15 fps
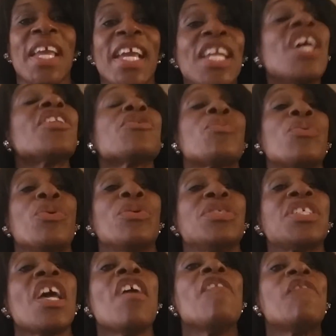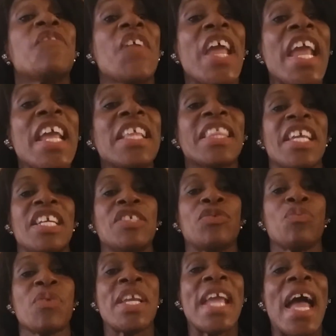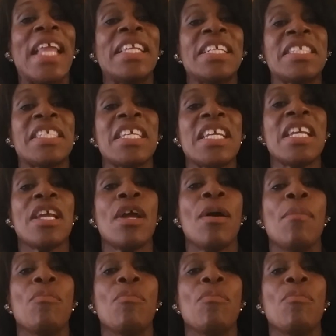In other words, faith is reality